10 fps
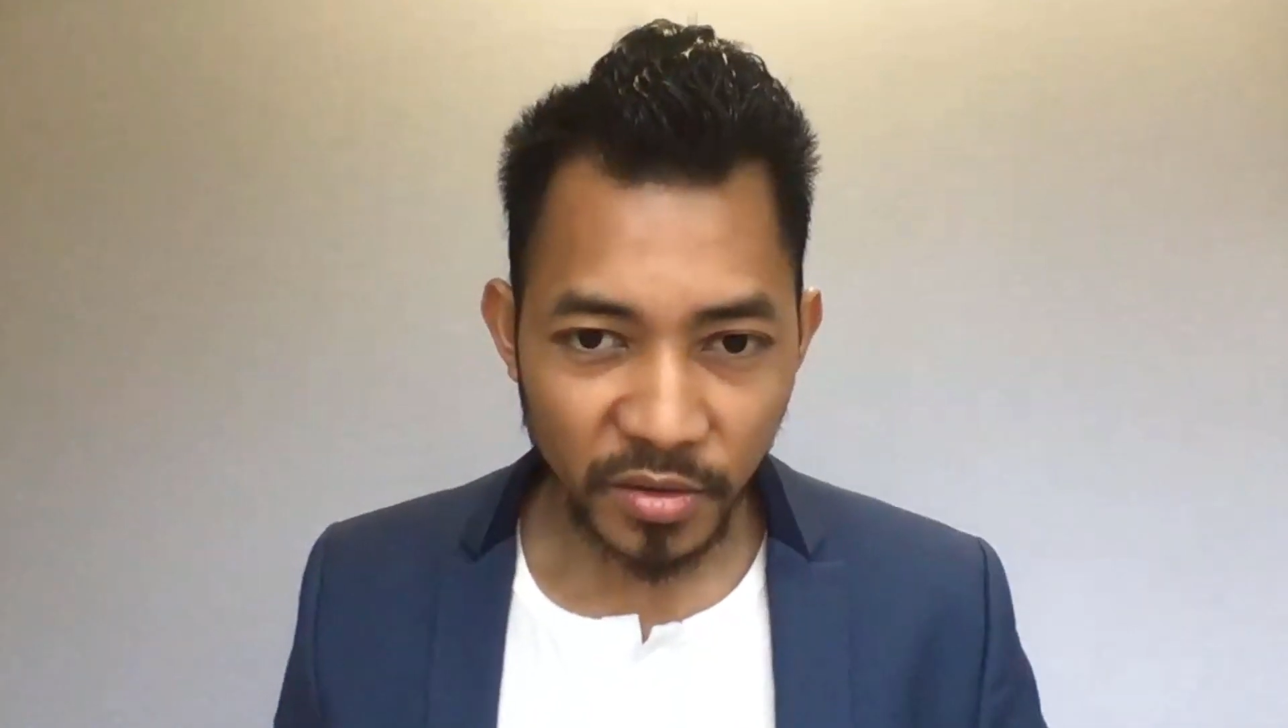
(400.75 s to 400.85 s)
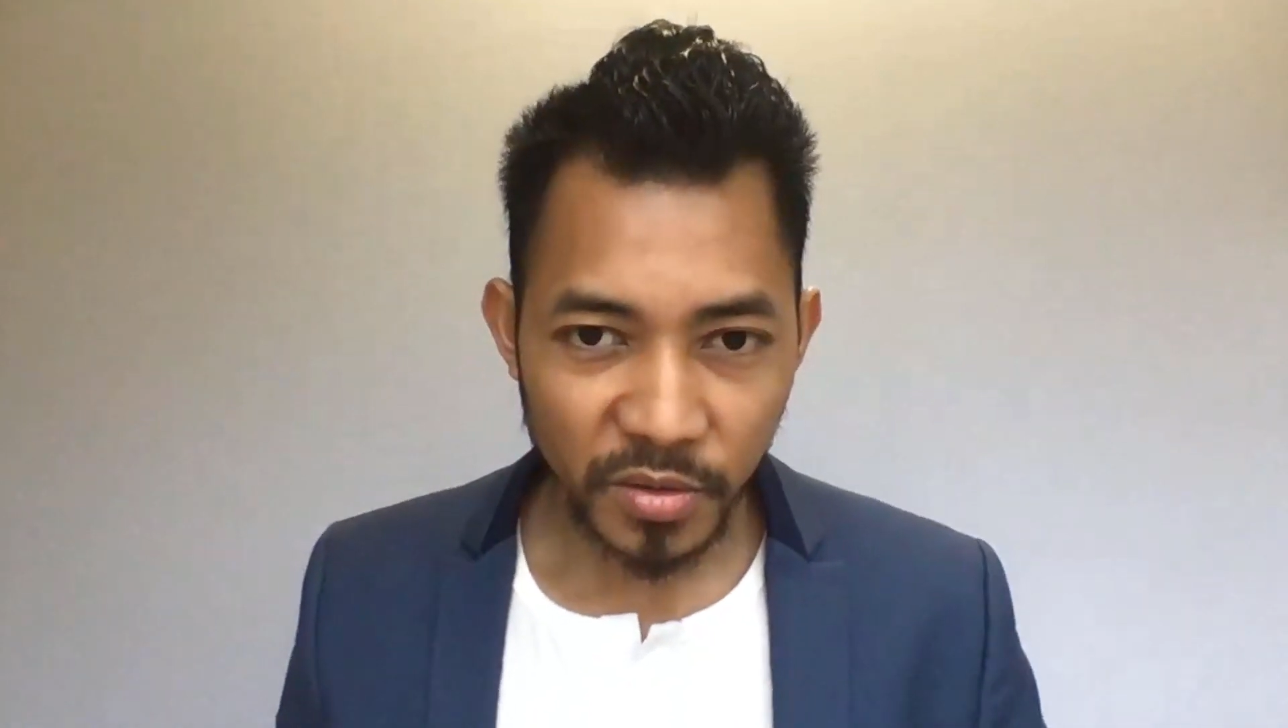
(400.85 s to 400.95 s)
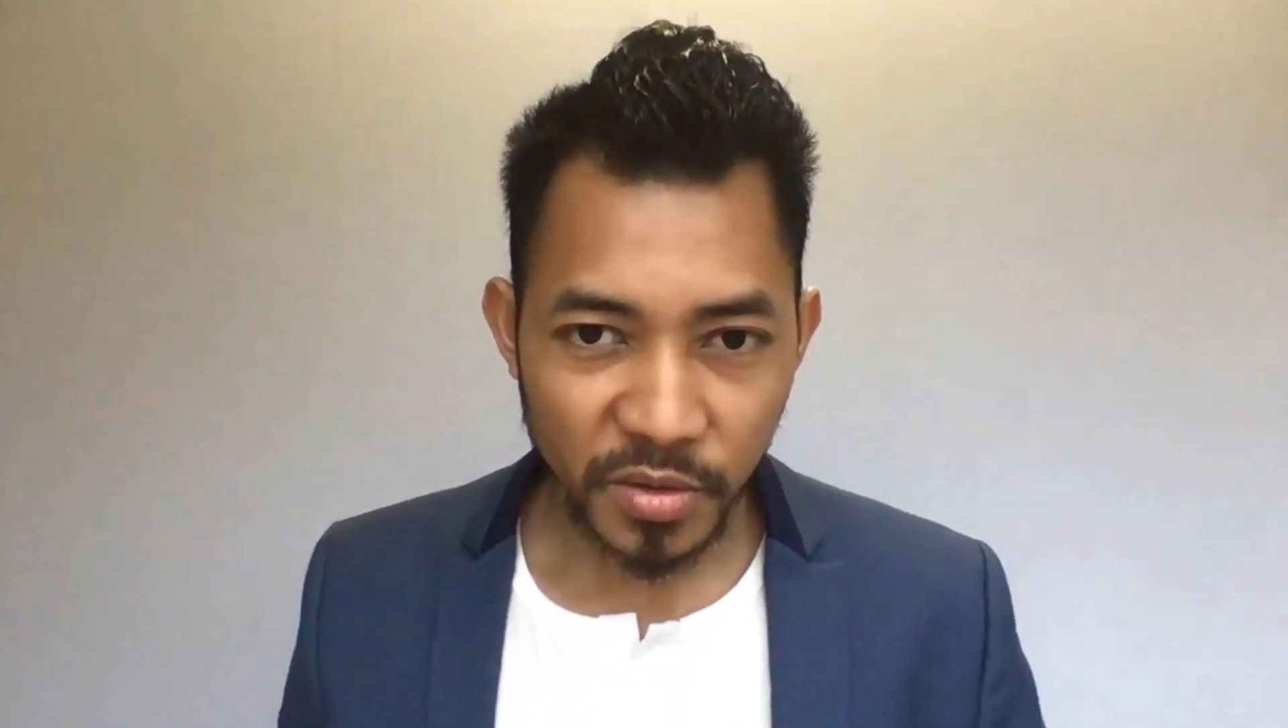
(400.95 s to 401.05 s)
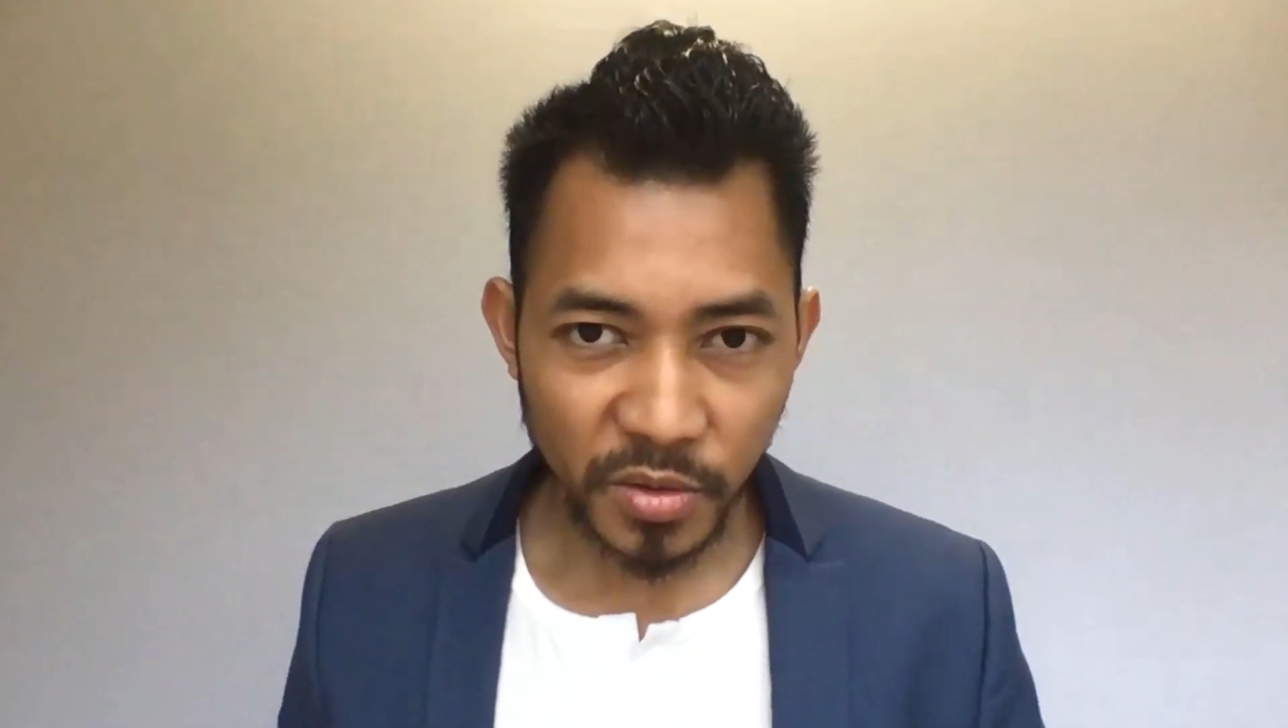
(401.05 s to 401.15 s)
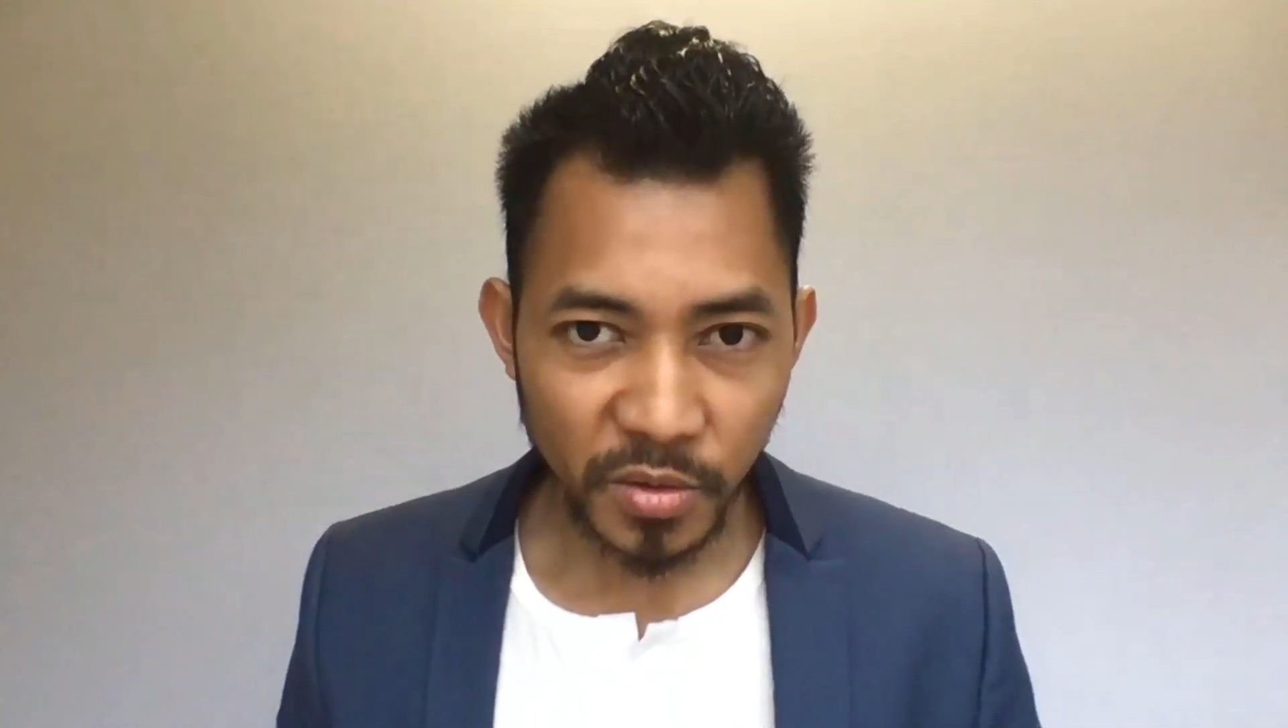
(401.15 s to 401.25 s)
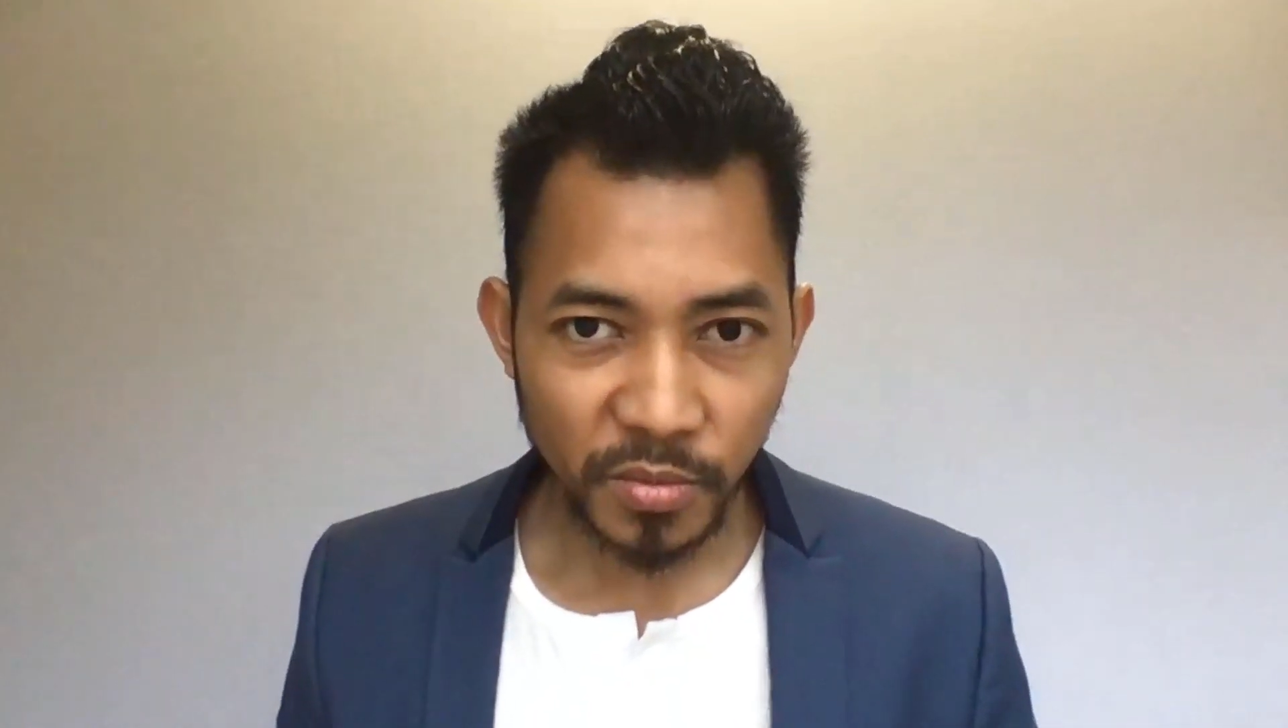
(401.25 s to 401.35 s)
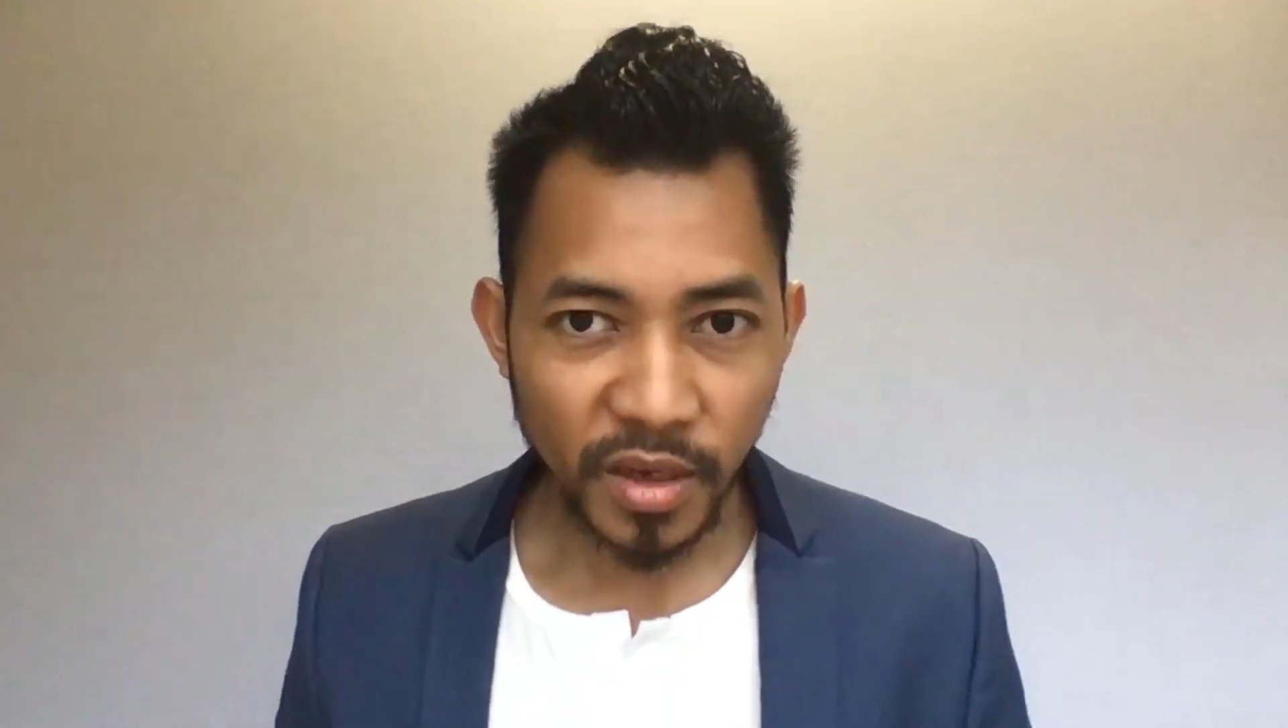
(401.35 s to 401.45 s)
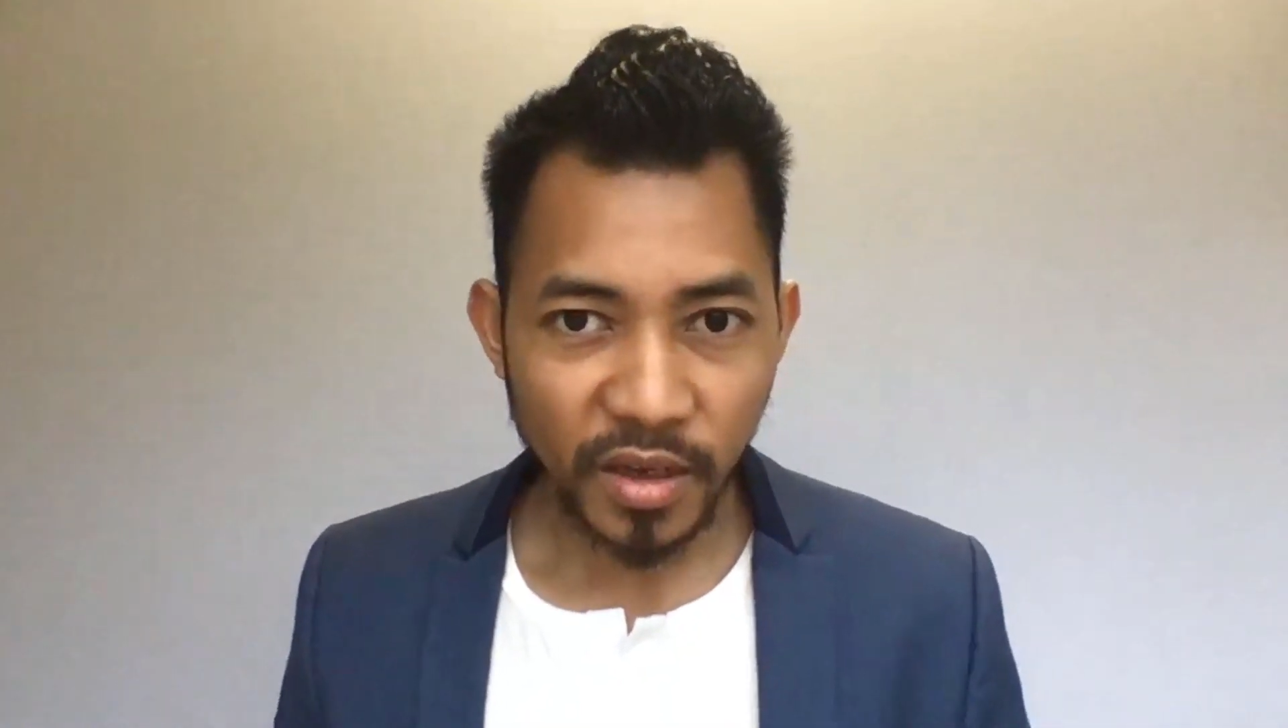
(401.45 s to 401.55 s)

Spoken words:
YouTube